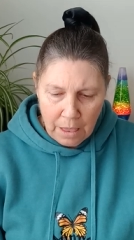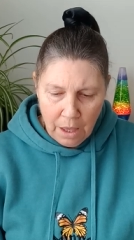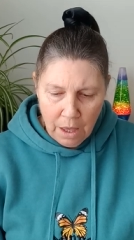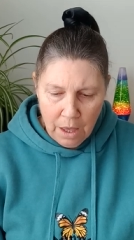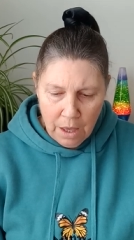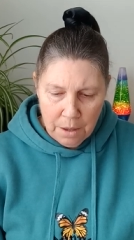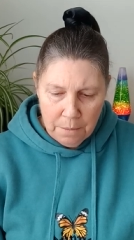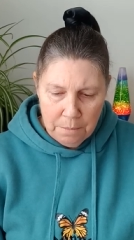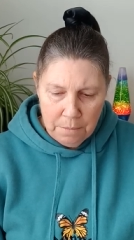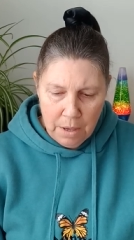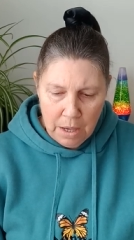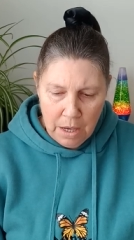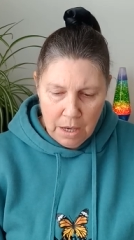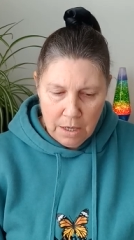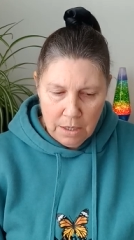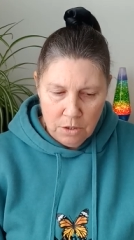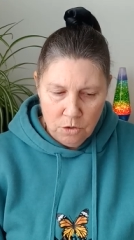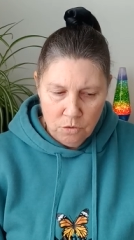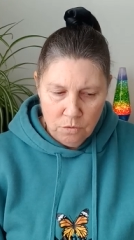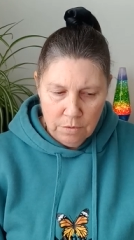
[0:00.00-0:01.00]
Um,
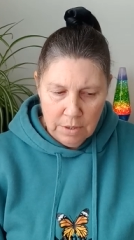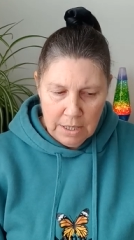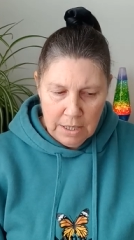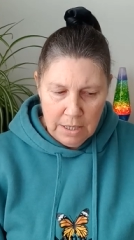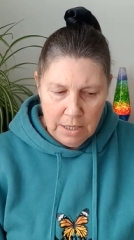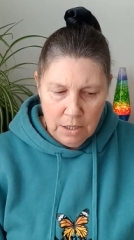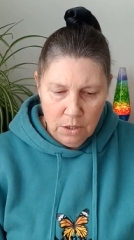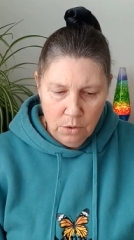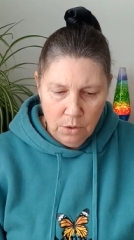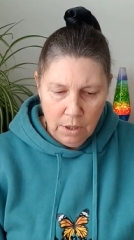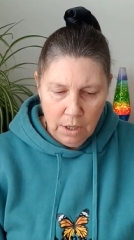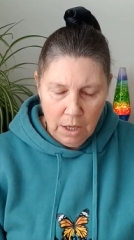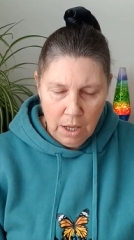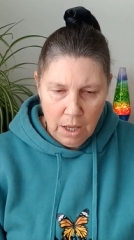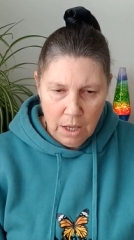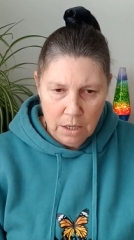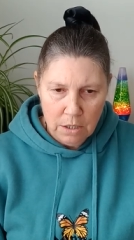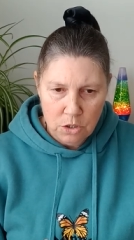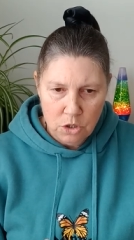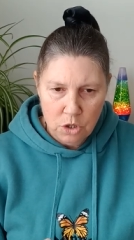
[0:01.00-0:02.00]
and really looking
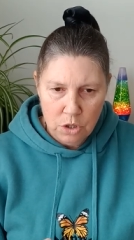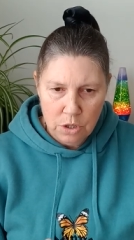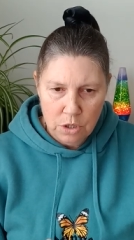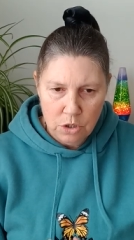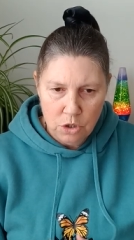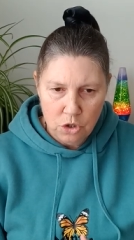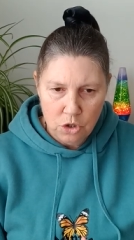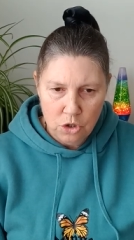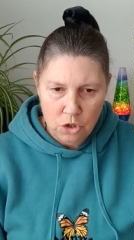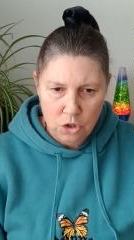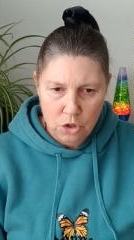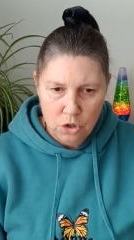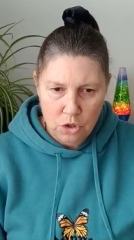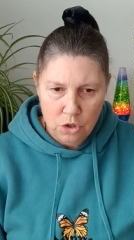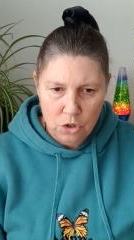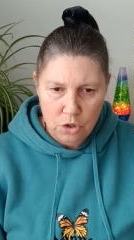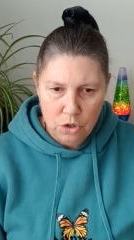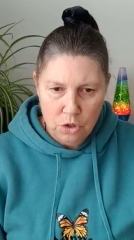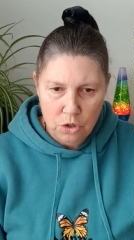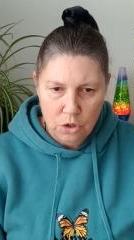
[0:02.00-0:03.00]
at this,
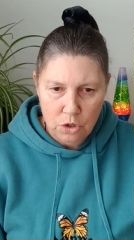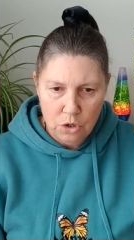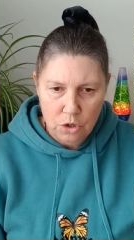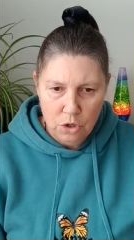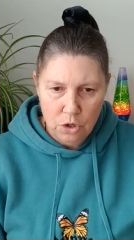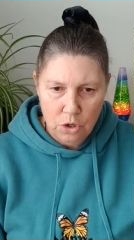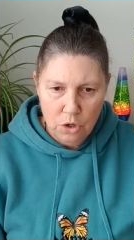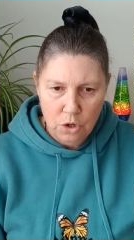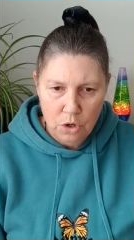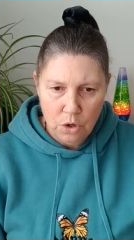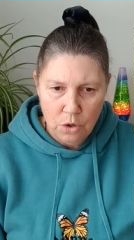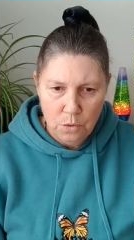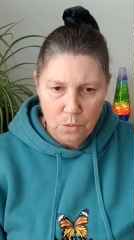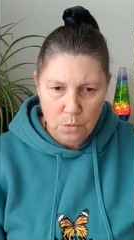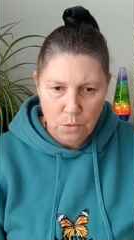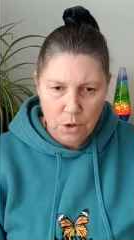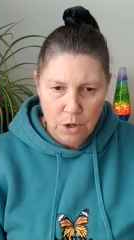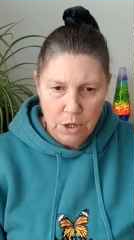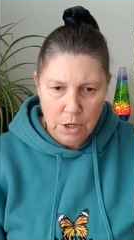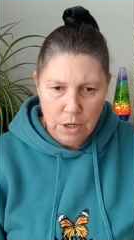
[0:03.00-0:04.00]
you know,
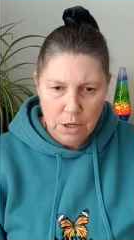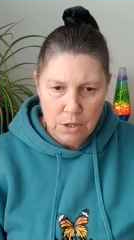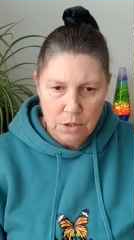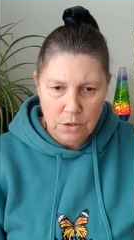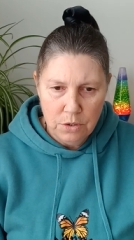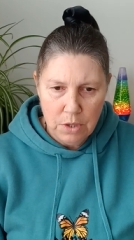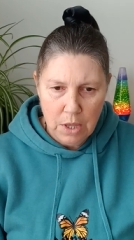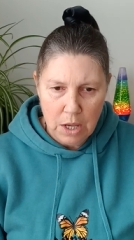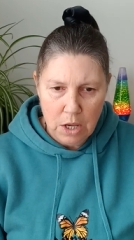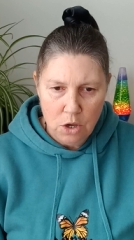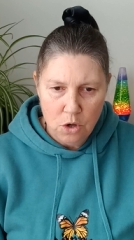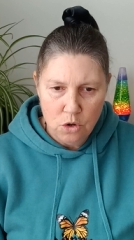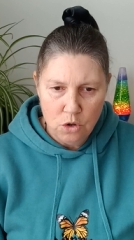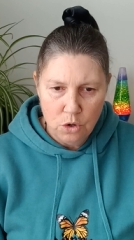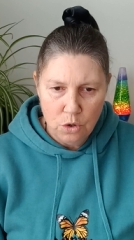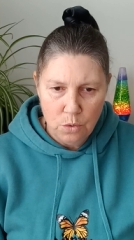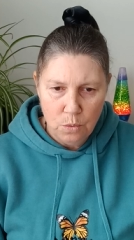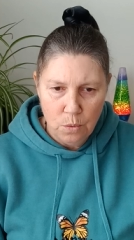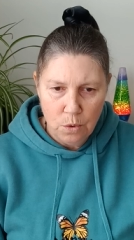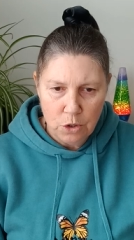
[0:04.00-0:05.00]
what it is that you
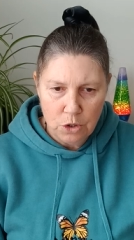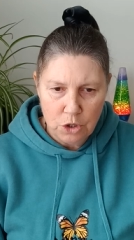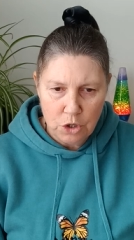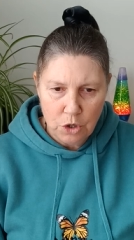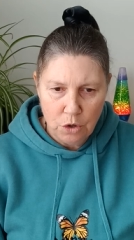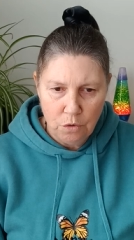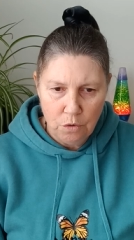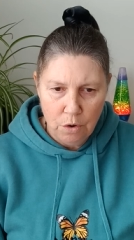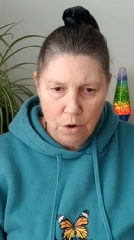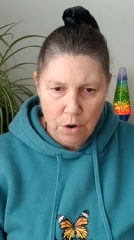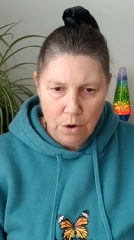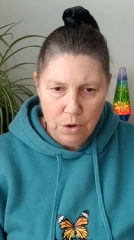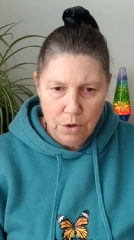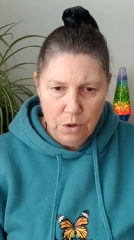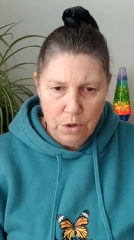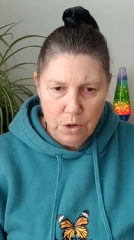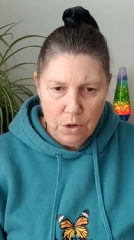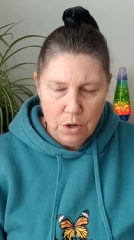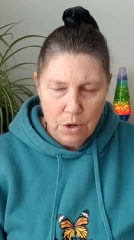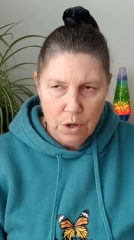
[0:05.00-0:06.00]
do want to
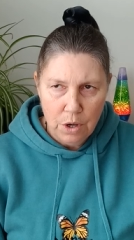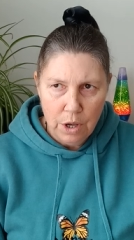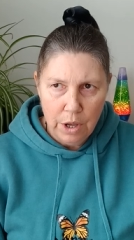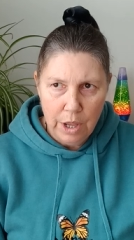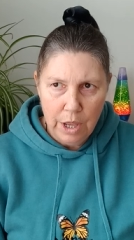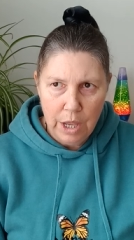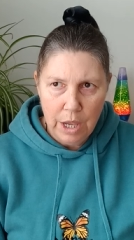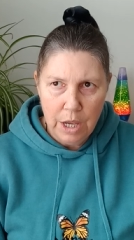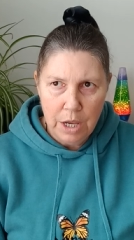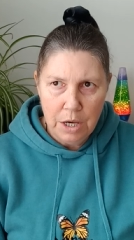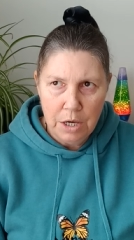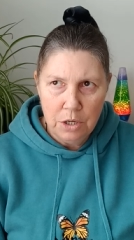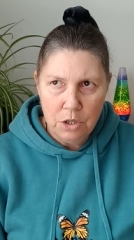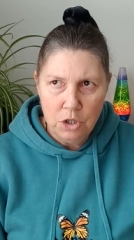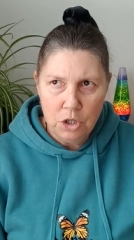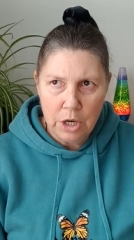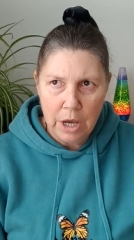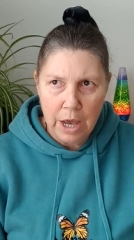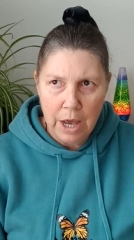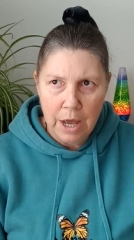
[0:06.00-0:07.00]
grow
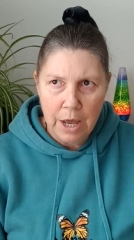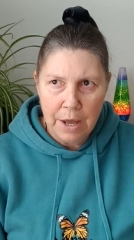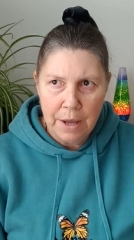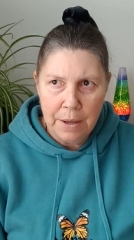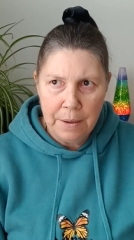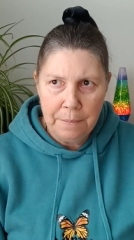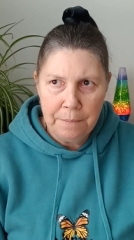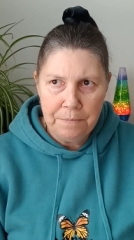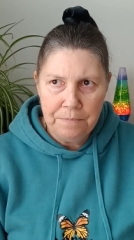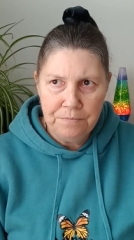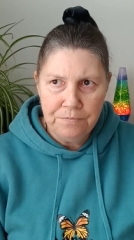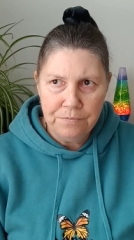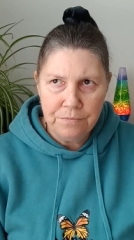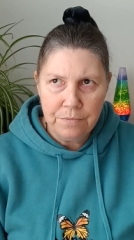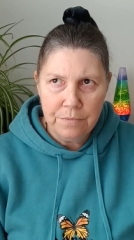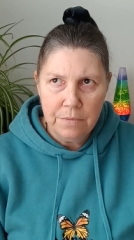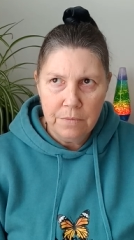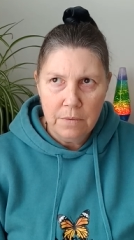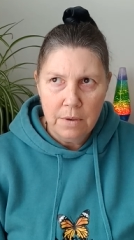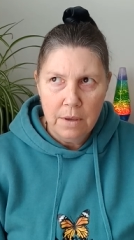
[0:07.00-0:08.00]
and um,
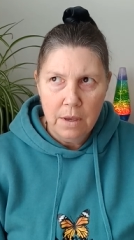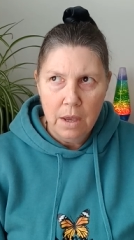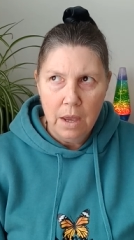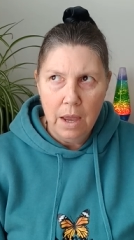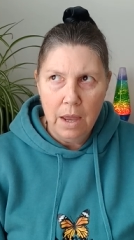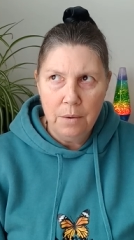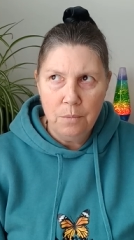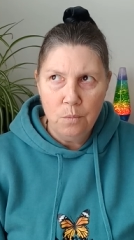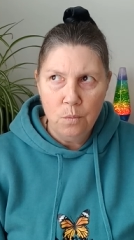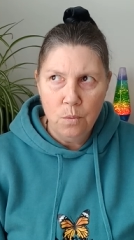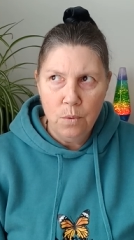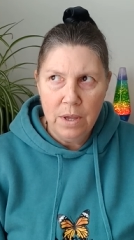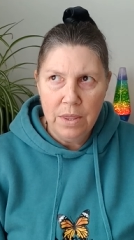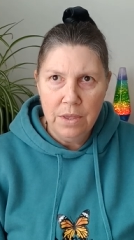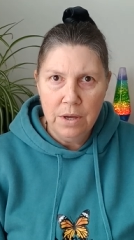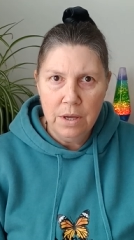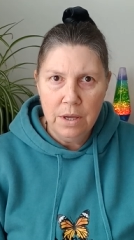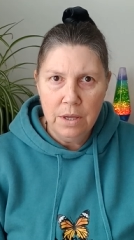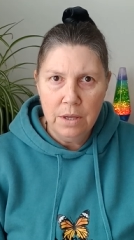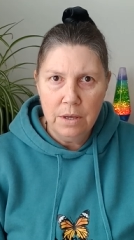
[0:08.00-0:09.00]
and
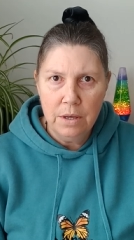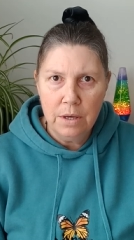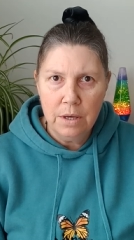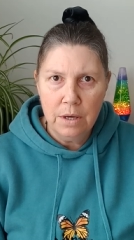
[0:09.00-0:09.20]
whether